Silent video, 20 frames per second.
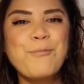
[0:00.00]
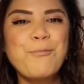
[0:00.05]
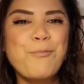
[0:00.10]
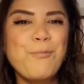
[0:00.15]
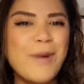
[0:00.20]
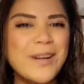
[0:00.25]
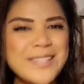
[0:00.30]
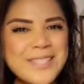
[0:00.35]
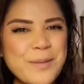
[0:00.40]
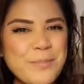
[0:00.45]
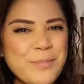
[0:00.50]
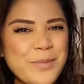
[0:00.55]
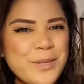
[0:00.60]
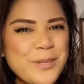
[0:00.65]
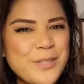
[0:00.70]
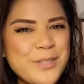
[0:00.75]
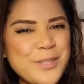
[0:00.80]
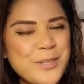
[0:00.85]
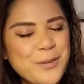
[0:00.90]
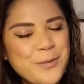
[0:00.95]
What's up
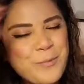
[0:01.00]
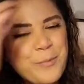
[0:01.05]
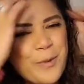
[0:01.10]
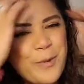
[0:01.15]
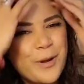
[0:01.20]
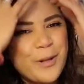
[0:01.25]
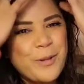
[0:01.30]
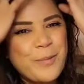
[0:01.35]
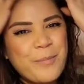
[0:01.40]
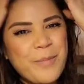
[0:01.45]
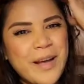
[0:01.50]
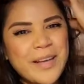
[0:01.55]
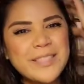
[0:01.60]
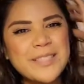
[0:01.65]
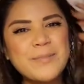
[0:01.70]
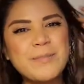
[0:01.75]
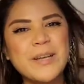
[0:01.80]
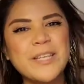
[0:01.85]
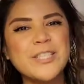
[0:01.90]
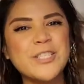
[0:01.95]
YouTube? Welcome back
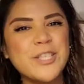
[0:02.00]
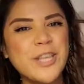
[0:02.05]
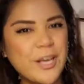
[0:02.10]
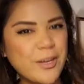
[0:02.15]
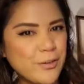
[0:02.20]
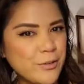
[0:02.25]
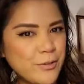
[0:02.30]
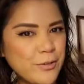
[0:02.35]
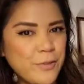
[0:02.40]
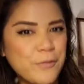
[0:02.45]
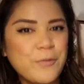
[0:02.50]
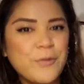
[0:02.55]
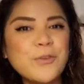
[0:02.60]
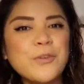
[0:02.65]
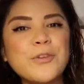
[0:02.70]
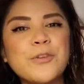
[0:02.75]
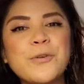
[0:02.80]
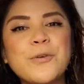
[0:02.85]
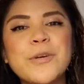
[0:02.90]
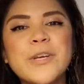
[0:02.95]
to my channel. If you're
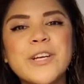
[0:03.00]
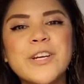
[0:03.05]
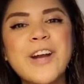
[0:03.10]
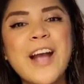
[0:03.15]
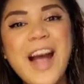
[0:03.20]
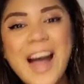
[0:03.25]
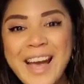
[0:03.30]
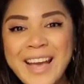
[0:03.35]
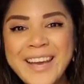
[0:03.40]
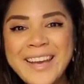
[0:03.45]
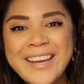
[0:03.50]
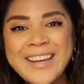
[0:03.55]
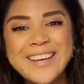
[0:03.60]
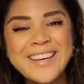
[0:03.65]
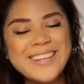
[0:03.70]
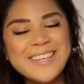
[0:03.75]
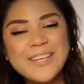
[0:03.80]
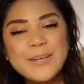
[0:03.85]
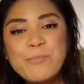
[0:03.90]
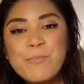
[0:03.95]
new here, hi,
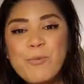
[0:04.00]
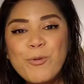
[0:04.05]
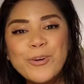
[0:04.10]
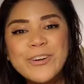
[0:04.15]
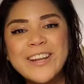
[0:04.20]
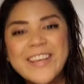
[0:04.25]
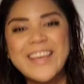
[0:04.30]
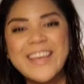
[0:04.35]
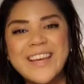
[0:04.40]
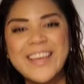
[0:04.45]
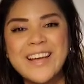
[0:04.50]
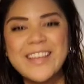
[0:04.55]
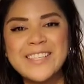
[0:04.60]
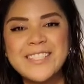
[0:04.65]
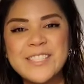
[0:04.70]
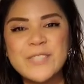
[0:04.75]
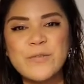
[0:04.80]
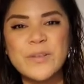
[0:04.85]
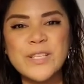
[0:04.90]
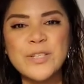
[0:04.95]
good morning.
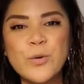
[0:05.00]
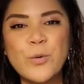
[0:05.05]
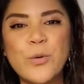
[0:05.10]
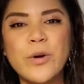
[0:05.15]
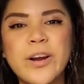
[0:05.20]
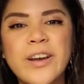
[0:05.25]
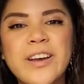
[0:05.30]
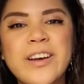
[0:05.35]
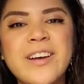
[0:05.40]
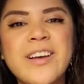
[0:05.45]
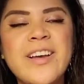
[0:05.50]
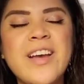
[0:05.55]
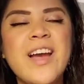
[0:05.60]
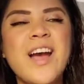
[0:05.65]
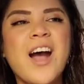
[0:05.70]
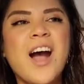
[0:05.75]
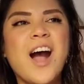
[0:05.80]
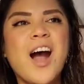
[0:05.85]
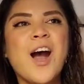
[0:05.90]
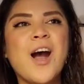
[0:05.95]
It's Victoria.
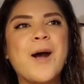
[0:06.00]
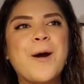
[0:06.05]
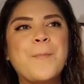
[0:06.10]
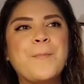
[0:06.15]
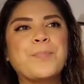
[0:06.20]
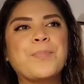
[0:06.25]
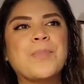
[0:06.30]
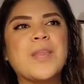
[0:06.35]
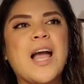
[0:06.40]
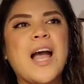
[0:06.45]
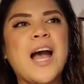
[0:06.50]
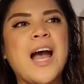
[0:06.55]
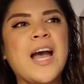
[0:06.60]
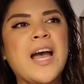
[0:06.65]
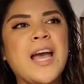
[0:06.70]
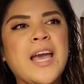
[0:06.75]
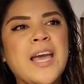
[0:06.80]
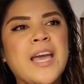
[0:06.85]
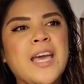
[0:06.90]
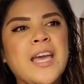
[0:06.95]
Um,
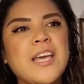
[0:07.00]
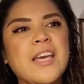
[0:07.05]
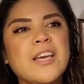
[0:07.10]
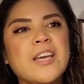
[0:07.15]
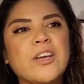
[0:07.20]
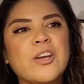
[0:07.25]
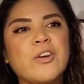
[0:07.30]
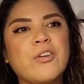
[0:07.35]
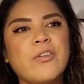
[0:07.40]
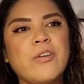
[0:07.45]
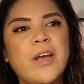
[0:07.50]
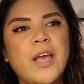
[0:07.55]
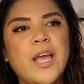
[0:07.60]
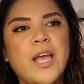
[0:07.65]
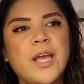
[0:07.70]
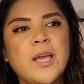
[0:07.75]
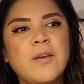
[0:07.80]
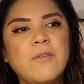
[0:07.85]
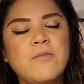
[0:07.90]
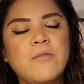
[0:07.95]
I
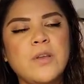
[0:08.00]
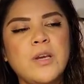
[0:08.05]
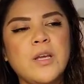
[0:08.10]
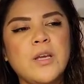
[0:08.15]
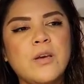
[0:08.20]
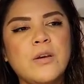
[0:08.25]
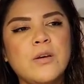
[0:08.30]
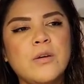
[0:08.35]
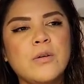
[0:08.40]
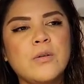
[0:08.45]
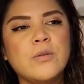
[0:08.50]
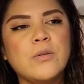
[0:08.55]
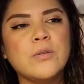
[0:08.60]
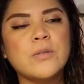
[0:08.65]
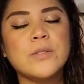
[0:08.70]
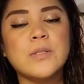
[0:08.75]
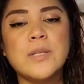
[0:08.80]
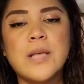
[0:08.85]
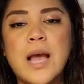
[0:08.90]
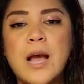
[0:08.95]
create
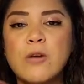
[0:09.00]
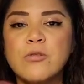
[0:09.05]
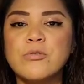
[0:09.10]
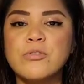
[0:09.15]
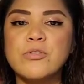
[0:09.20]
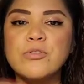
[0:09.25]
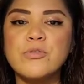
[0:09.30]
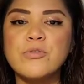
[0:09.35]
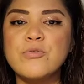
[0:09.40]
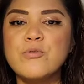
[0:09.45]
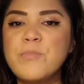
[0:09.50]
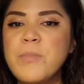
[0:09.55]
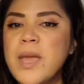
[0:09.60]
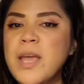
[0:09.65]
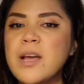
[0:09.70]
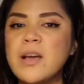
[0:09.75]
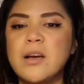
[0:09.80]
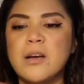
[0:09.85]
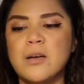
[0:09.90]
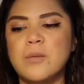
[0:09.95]
videos how to
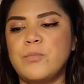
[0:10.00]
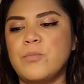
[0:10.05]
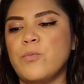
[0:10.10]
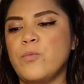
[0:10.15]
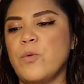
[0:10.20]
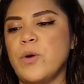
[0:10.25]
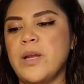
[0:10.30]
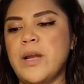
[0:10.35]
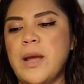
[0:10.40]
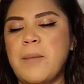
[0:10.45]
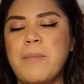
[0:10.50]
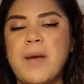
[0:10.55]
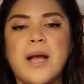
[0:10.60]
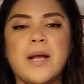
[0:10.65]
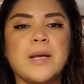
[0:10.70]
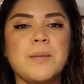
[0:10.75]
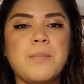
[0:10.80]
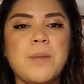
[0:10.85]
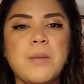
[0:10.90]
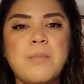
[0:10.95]
makeup, what I pack
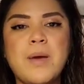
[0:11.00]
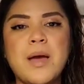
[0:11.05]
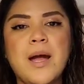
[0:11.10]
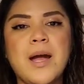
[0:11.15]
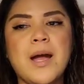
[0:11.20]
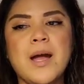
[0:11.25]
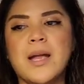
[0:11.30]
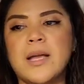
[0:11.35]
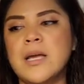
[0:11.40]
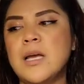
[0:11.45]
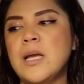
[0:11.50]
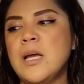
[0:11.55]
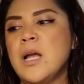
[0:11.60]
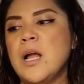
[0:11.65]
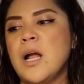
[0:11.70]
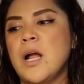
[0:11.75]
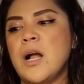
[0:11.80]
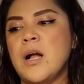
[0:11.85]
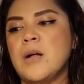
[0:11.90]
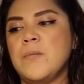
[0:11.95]
in my bag,
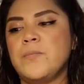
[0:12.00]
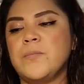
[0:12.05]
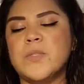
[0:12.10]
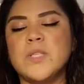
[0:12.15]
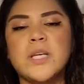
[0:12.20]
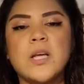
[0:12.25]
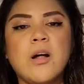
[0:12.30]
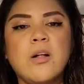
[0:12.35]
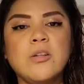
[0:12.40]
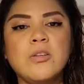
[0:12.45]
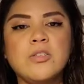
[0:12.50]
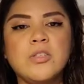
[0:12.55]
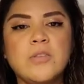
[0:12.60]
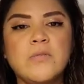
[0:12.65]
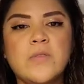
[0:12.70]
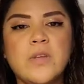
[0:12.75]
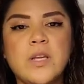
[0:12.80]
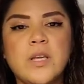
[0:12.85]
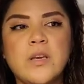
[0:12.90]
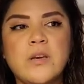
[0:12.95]
um, psychology
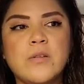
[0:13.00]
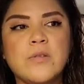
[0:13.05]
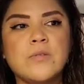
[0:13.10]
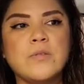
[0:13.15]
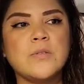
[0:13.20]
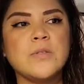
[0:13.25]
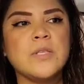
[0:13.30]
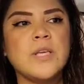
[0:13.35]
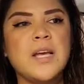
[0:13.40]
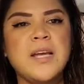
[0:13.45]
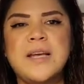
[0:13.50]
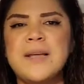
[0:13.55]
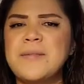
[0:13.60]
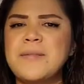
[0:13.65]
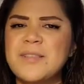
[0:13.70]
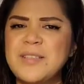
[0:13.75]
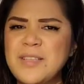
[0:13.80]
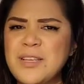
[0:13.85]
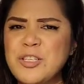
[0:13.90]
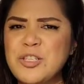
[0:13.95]
videos,
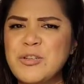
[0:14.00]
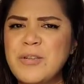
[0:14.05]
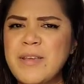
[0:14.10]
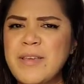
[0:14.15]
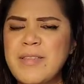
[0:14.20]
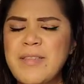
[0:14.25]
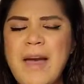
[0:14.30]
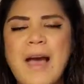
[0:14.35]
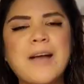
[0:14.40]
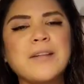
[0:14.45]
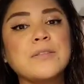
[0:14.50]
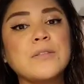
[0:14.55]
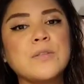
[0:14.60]
such like that.